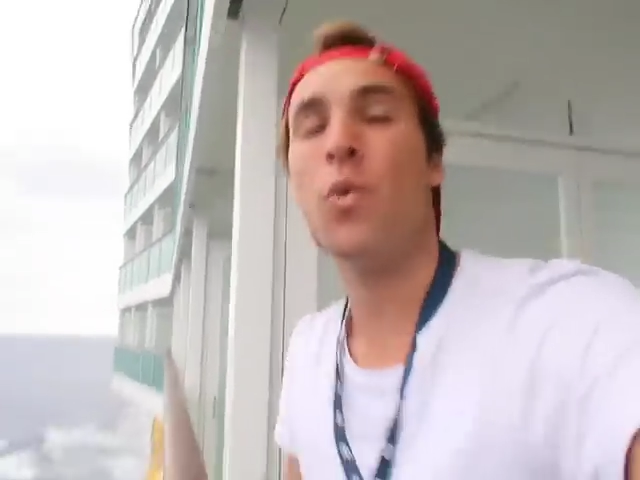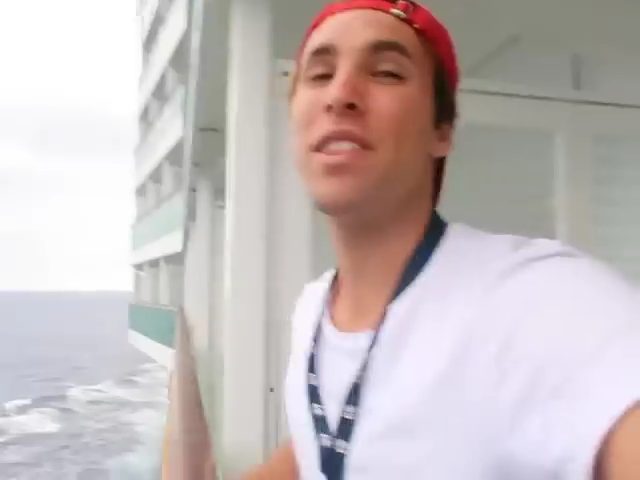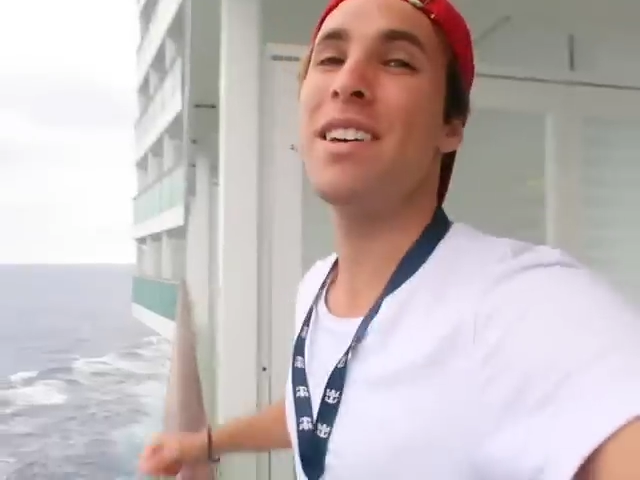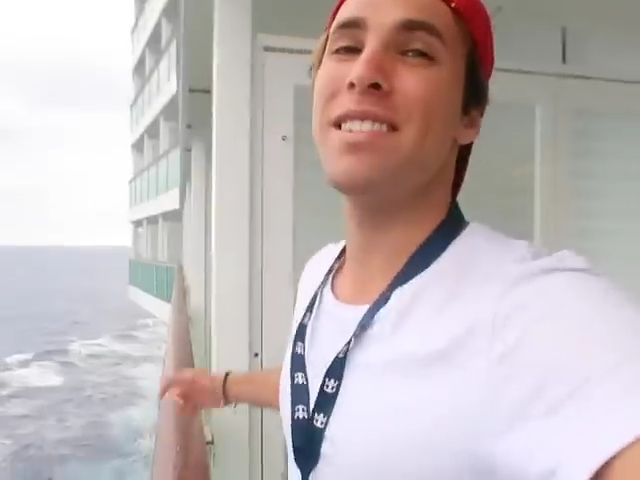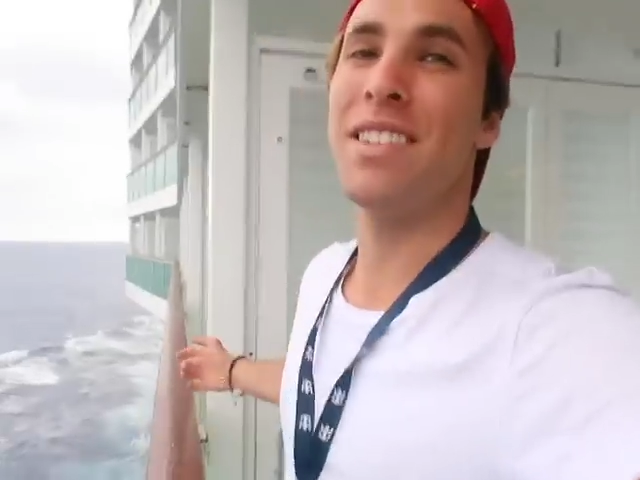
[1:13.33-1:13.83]

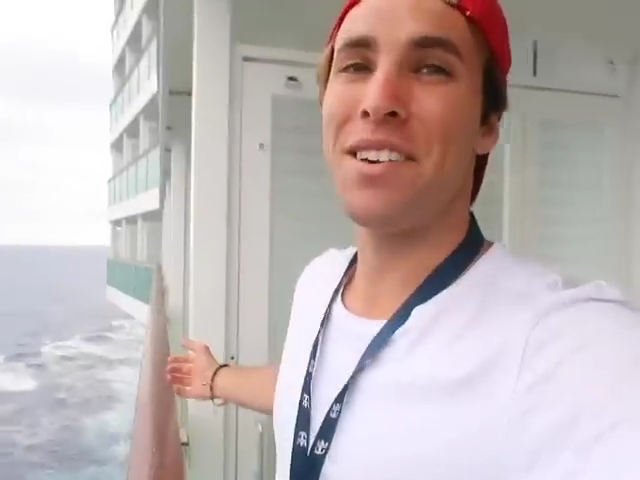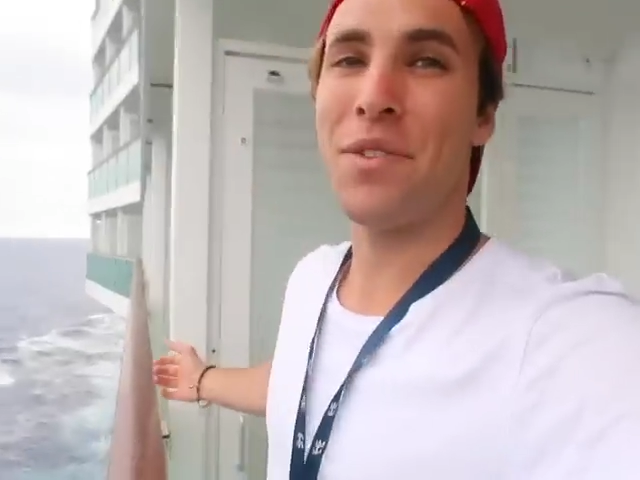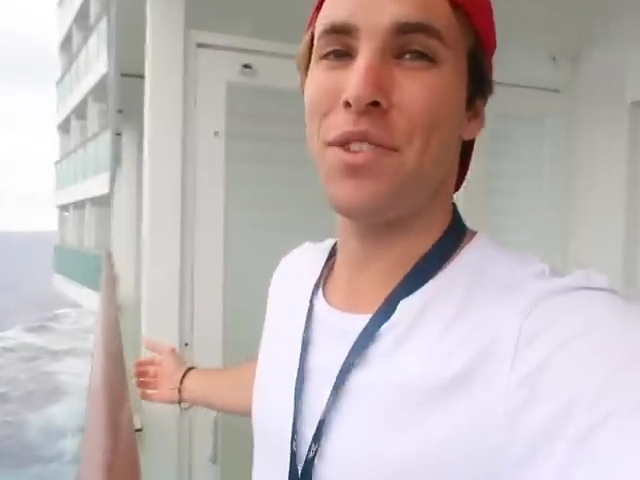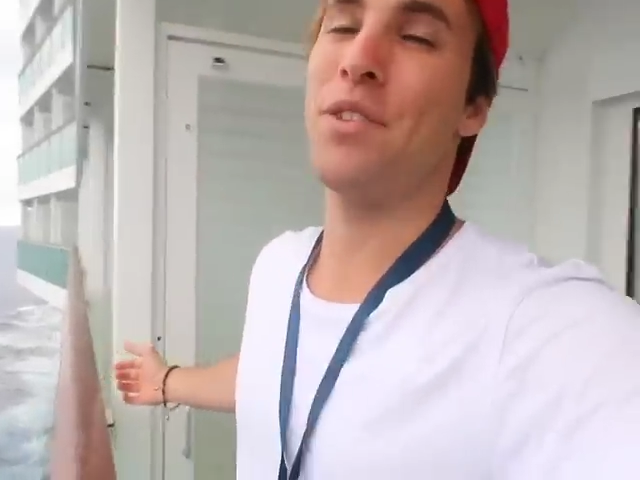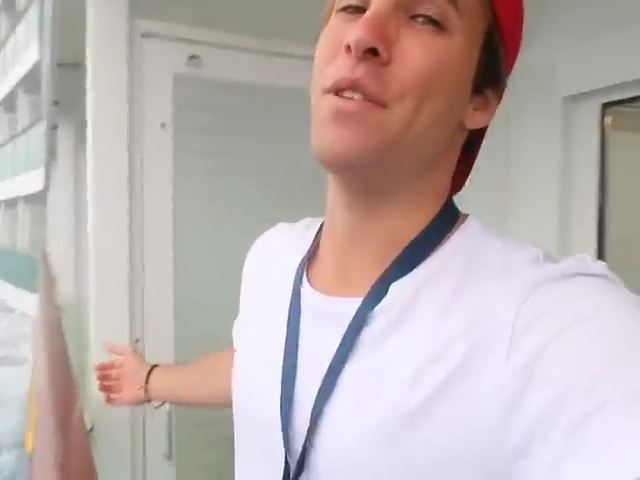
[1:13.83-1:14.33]
with us
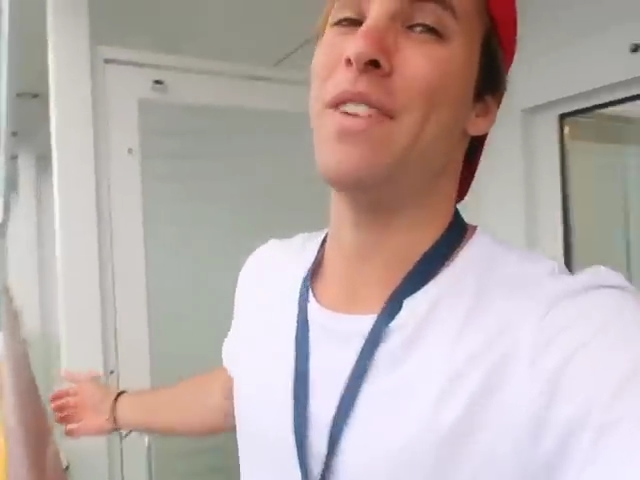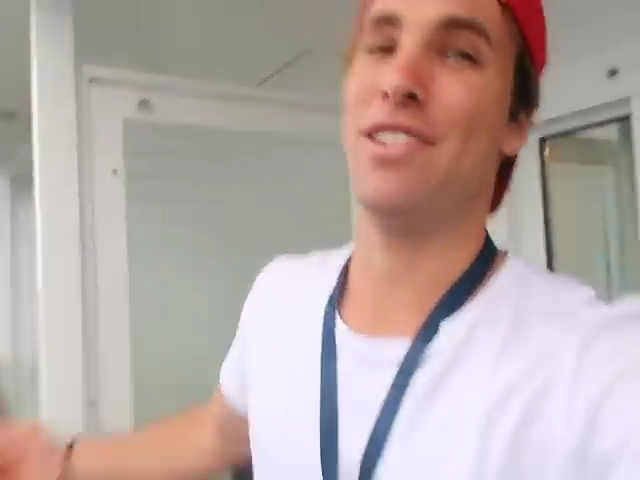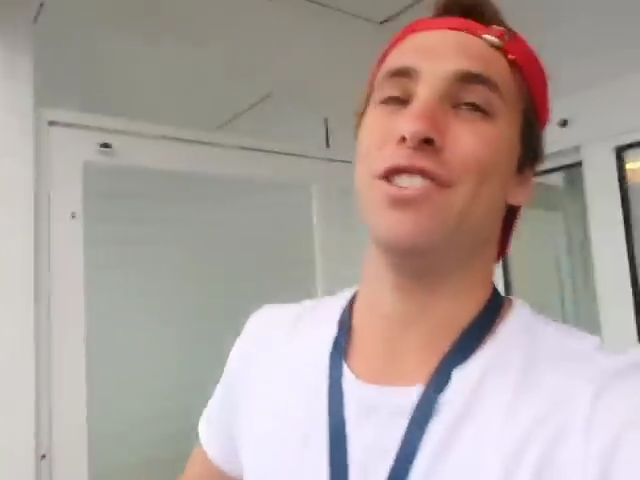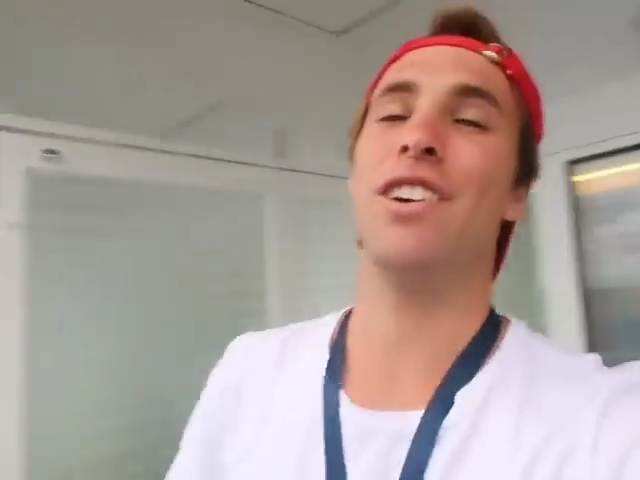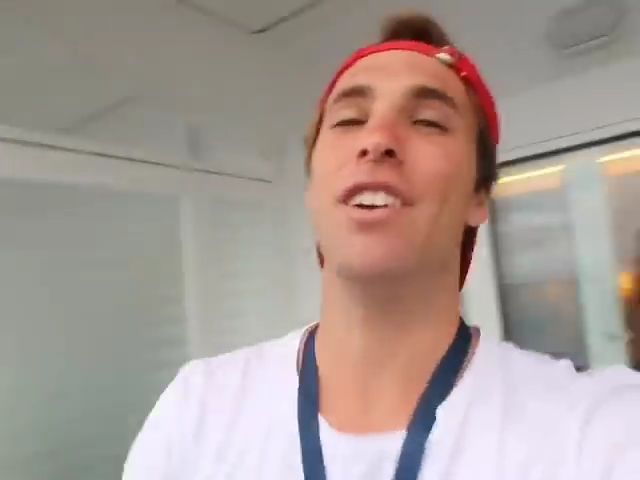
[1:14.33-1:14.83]
along for the
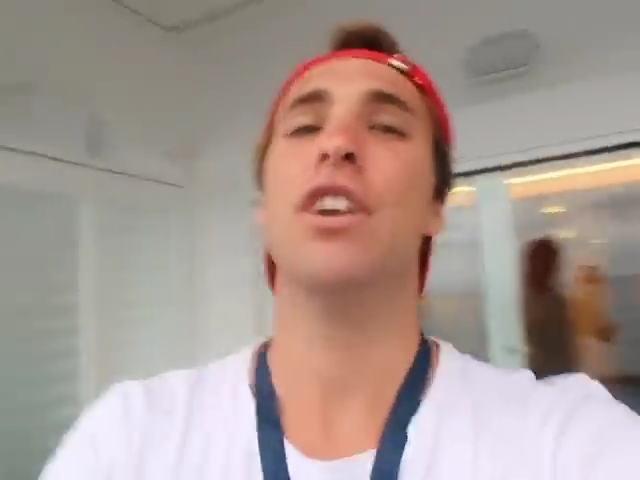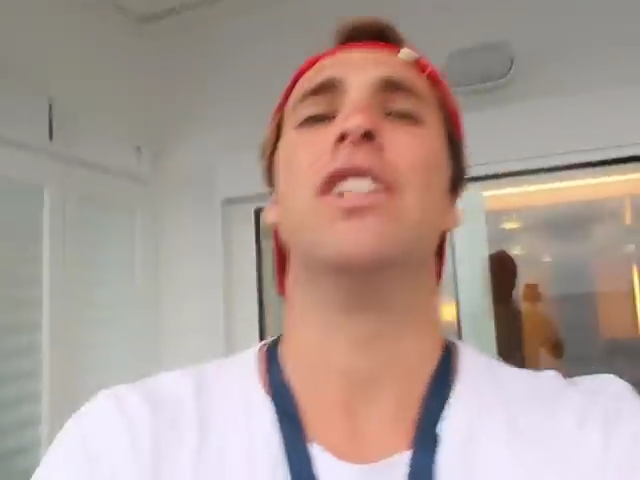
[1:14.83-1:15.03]
adventure.